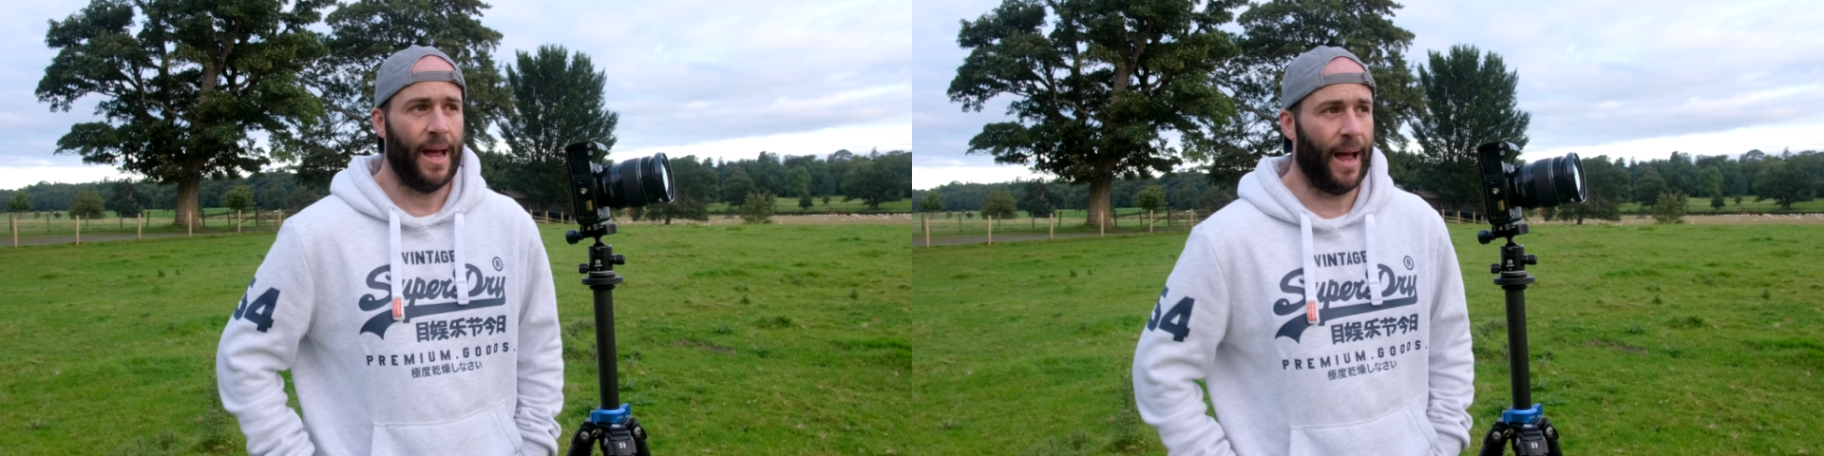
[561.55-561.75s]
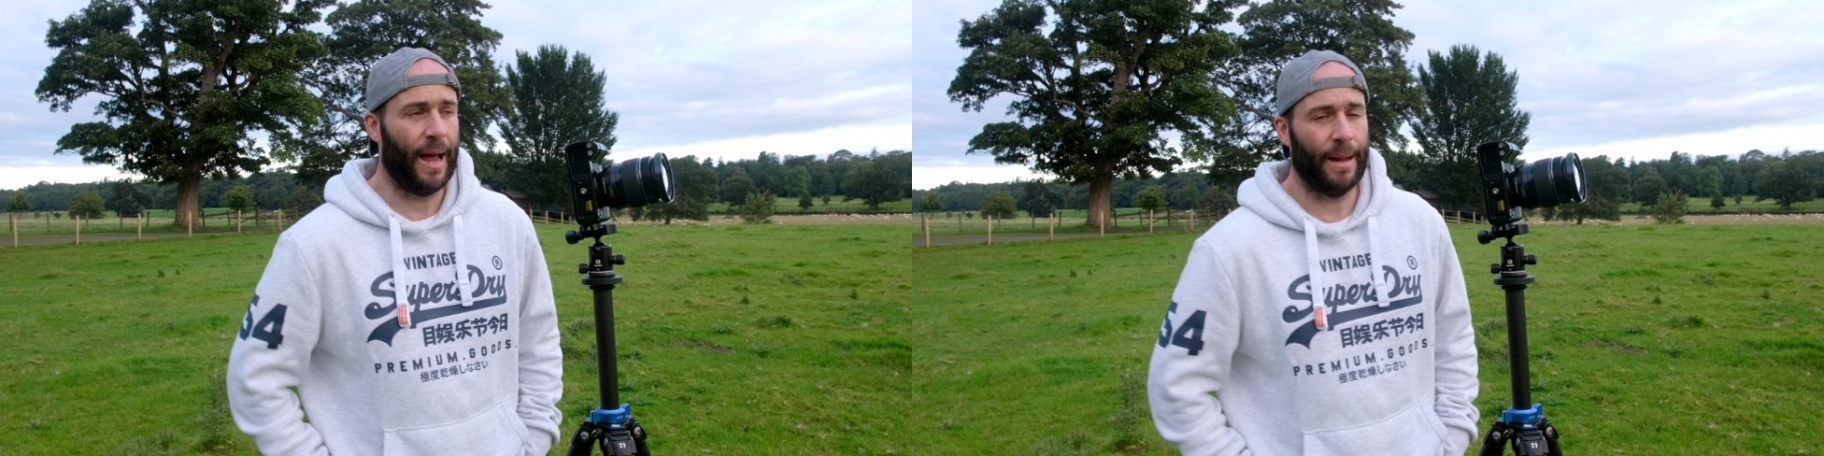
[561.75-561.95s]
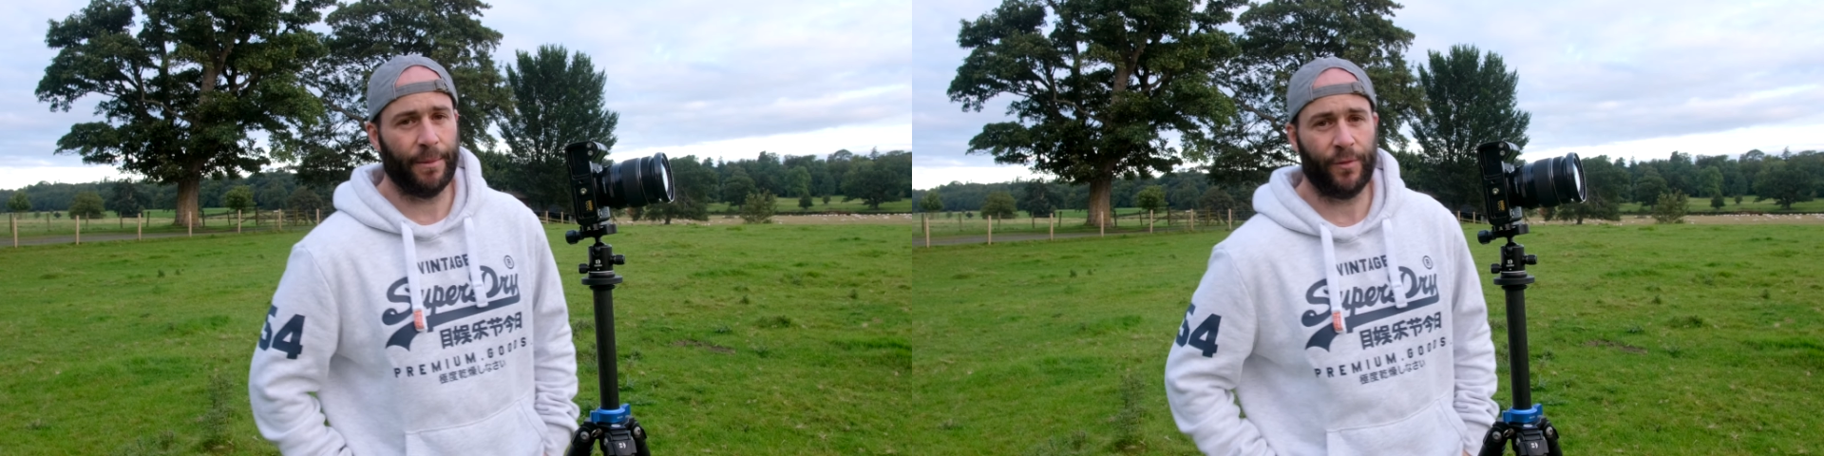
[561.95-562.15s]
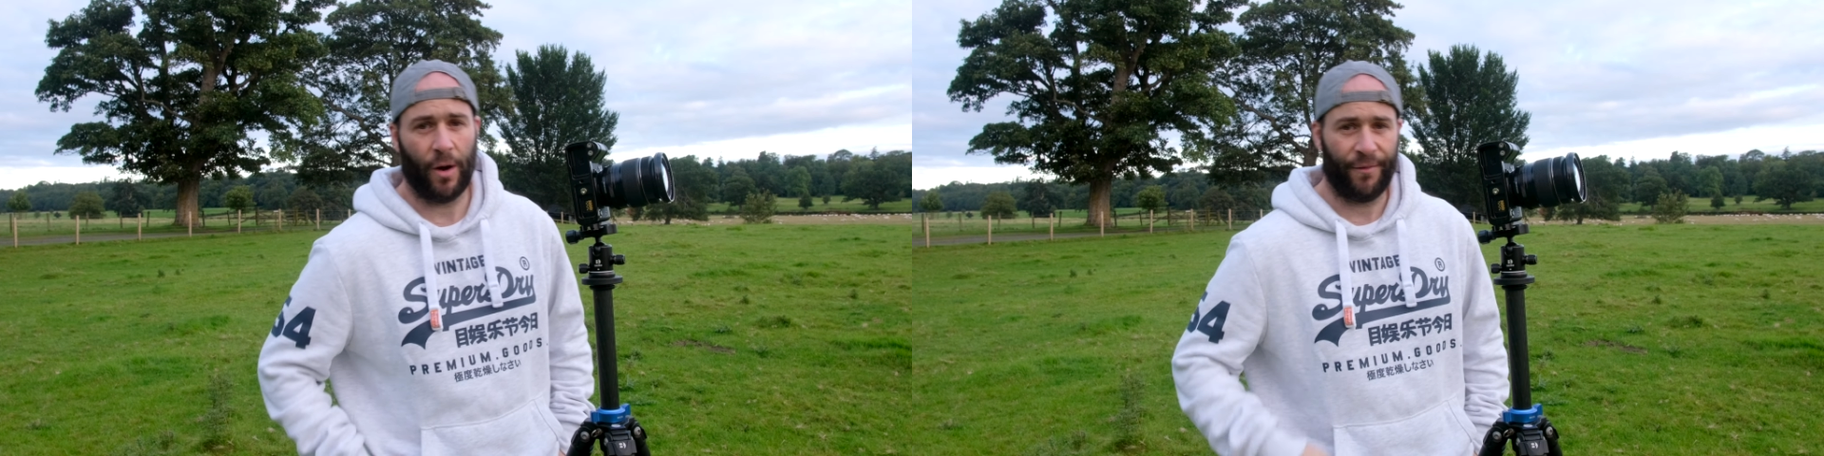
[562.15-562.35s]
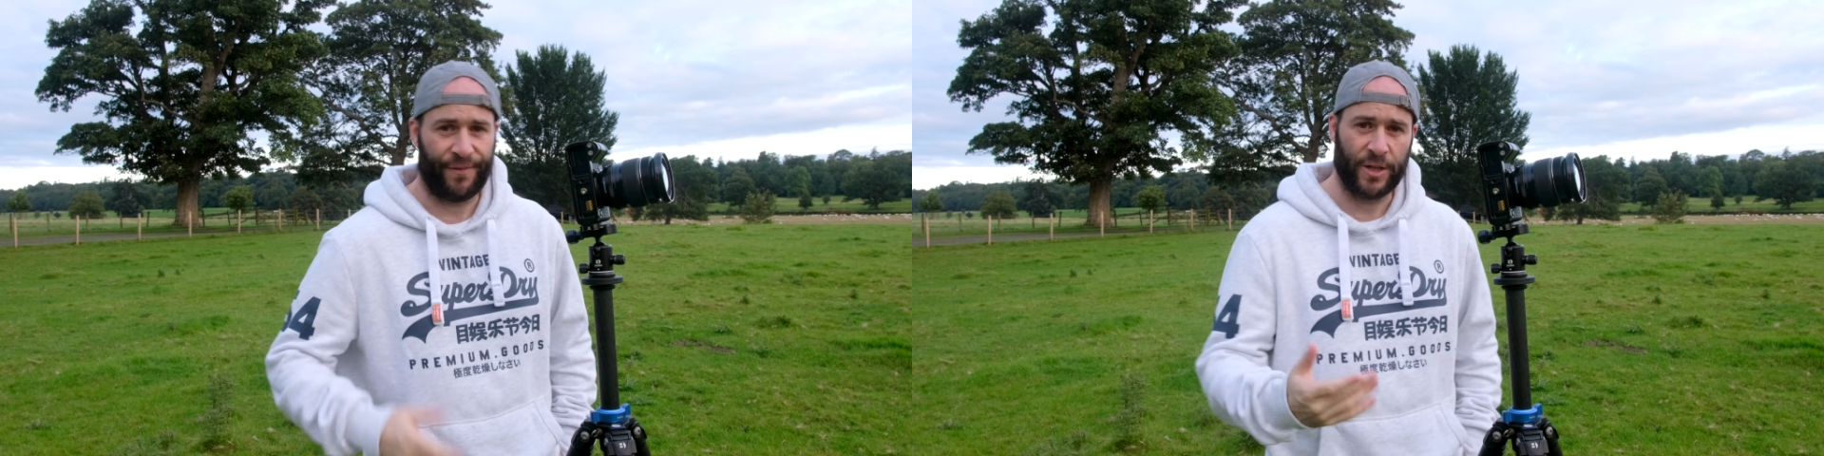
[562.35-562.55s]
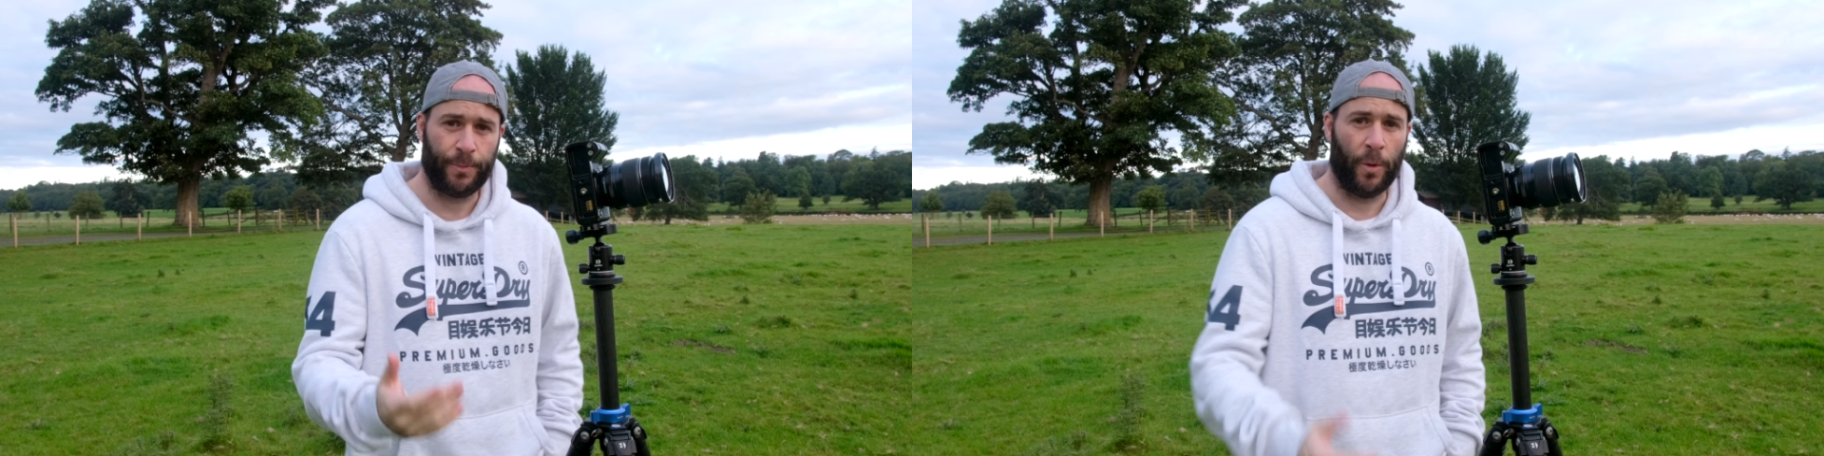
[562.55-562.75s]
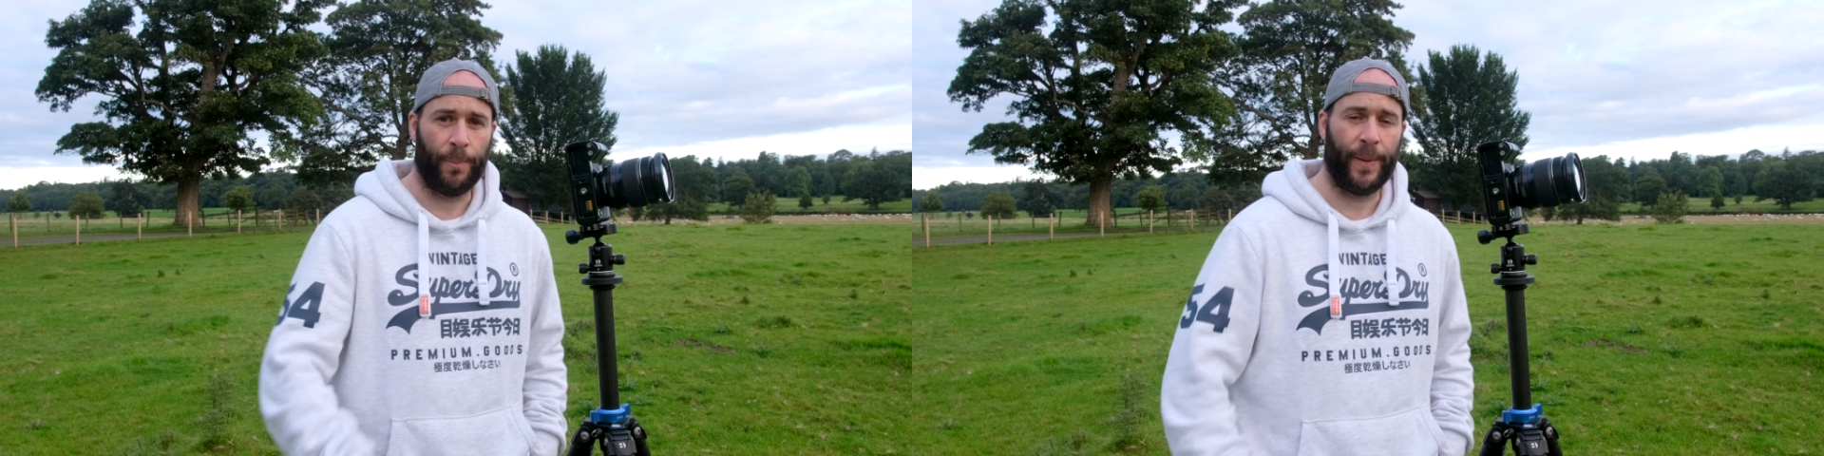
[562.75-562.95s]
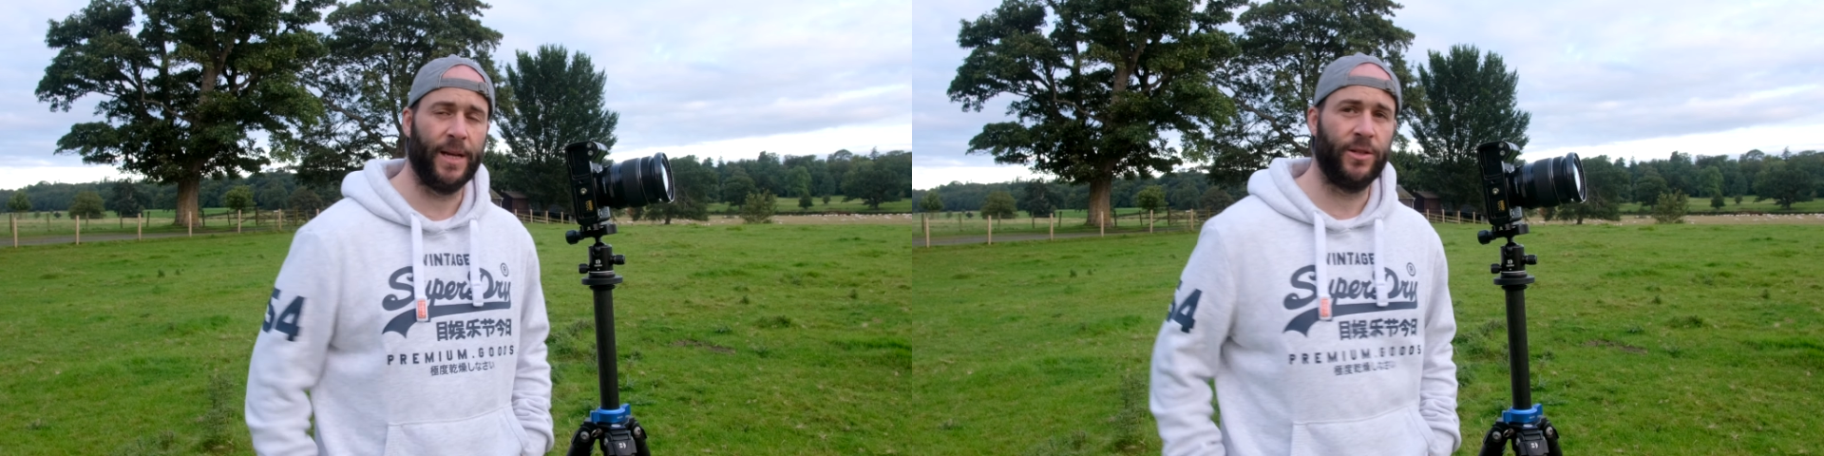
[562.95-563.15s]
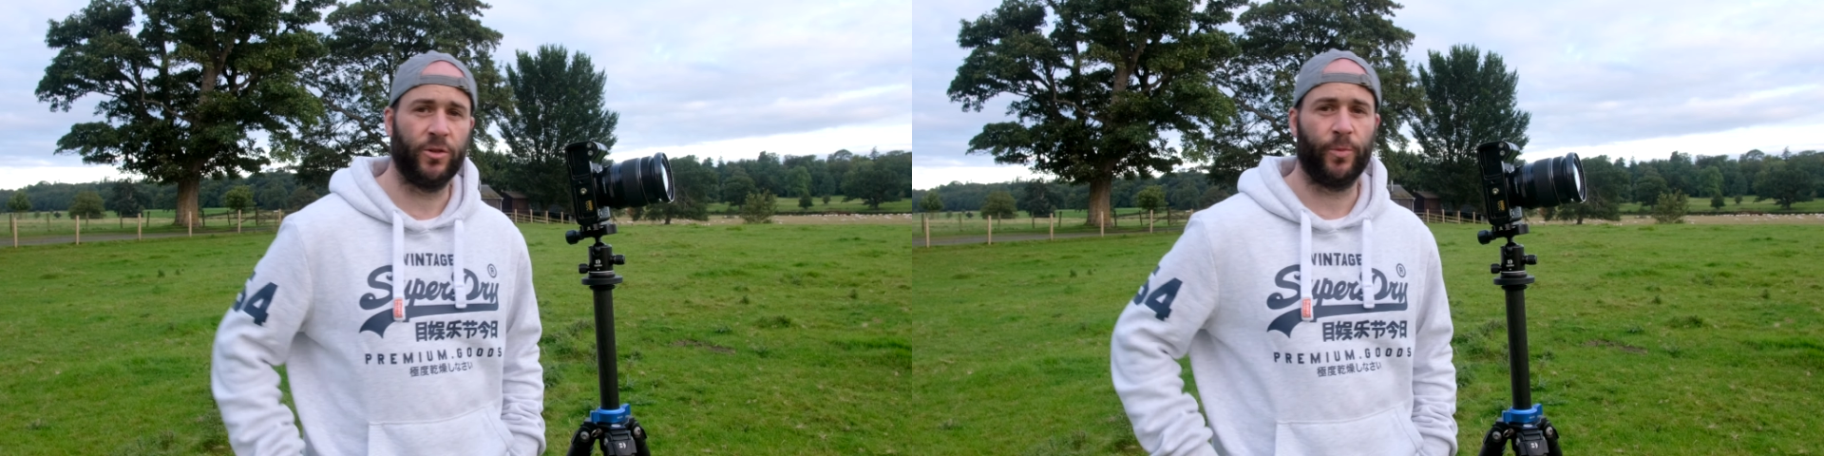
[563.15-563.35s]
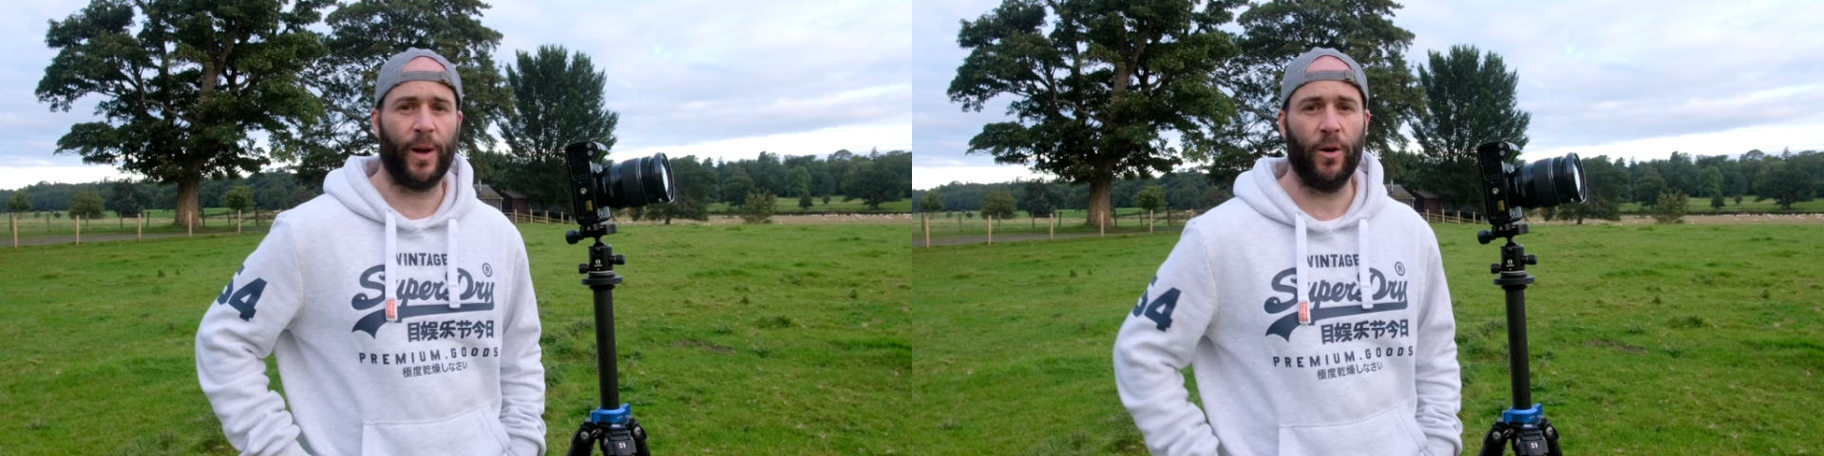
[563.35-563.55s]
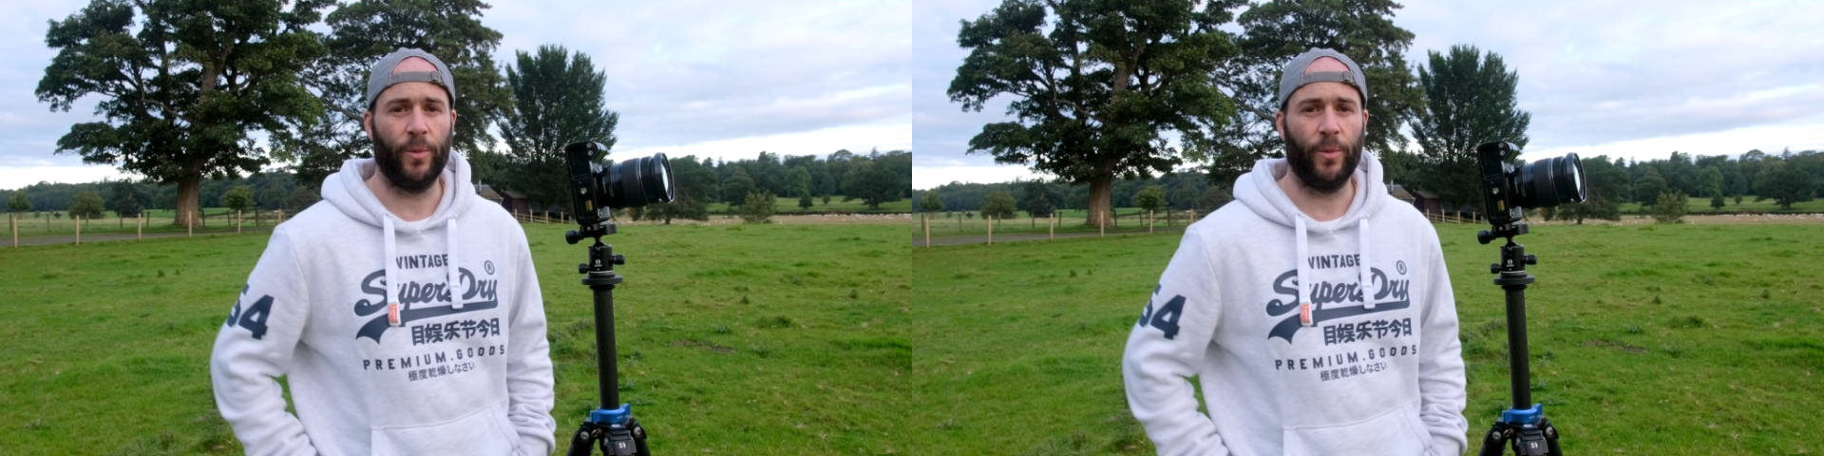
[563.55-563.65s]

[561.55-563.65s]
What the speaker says: I've got a Facebook page as well,